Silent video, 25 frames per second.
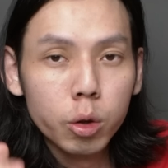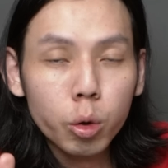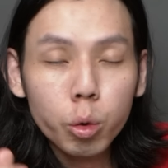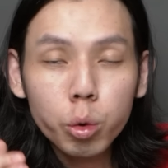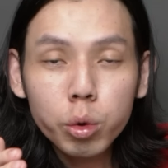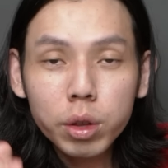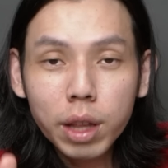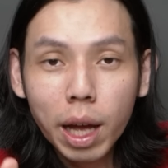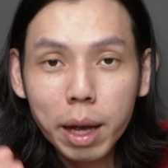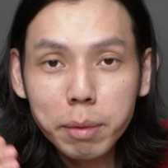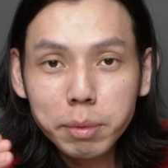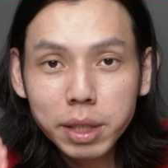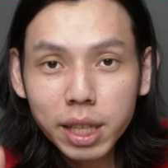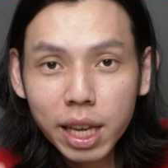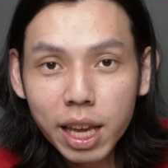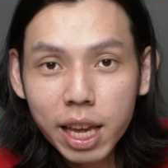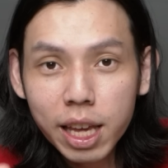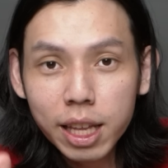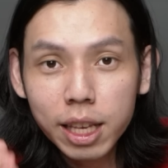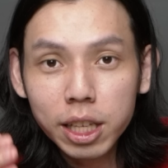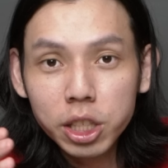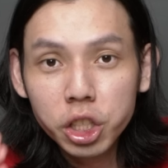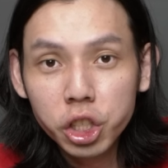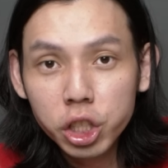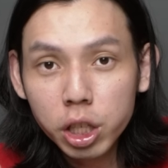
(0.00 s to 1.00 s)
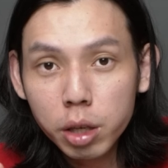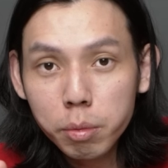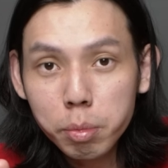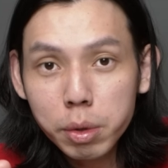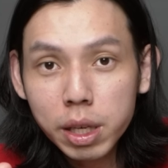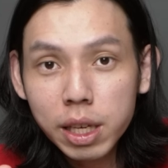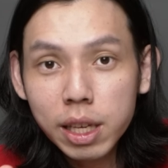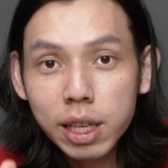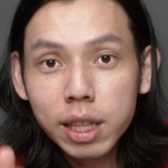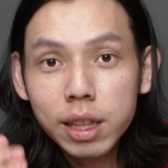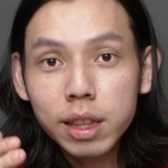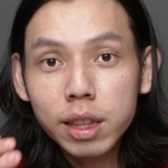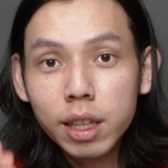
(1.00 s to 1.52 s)

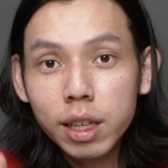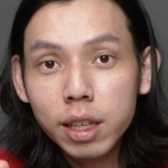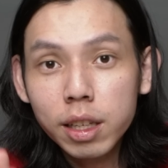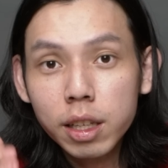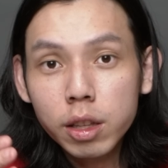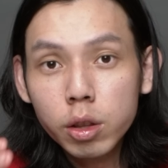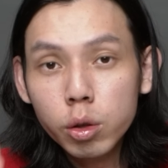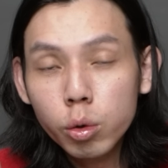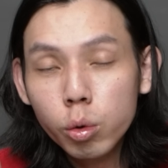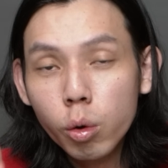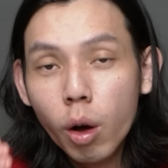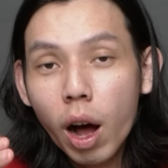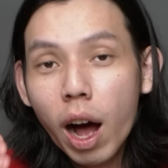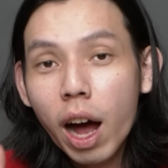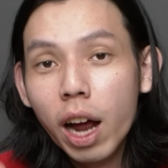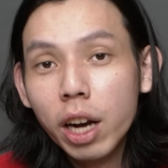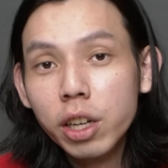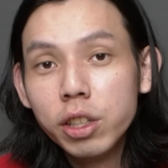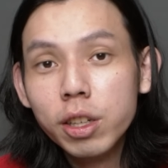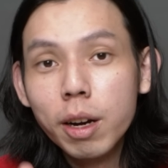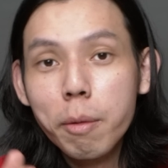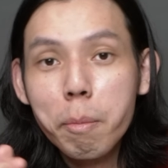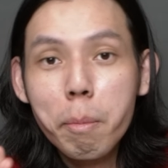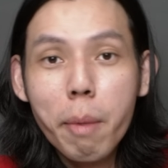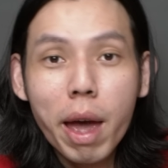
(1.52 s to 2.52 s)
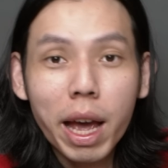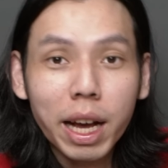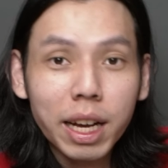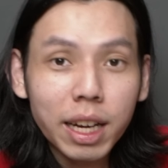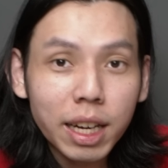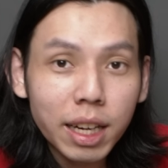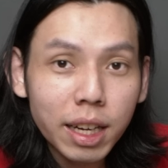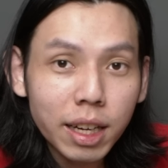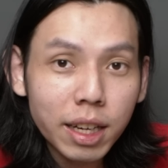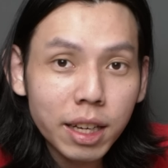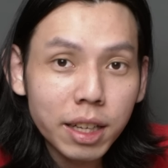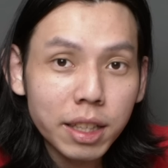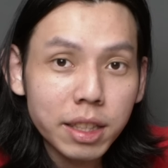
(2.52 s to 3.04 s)
2x8GB
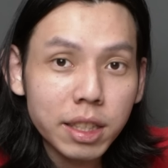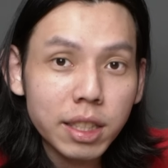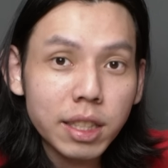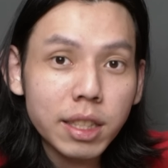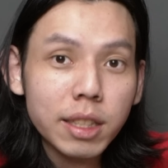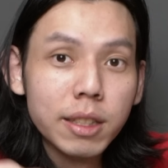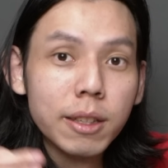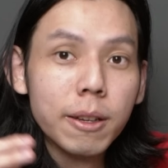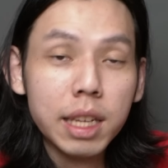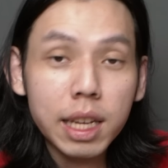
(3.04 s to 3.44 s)
3200MHz